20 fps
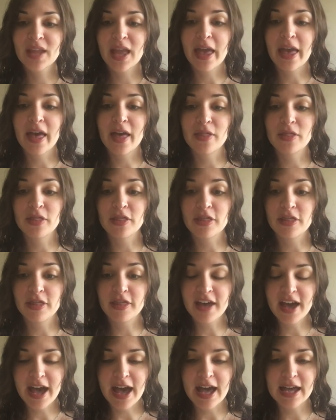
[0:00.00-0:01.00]
And
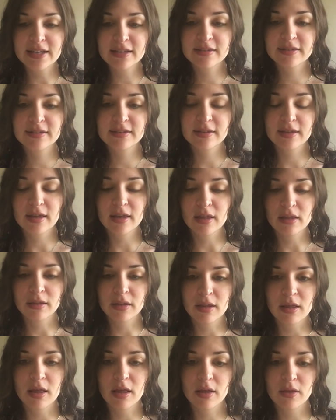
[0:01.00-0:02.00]
that,
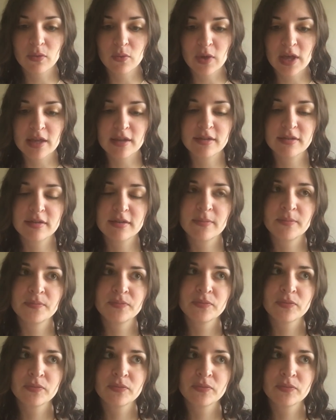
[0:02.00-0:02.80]
along with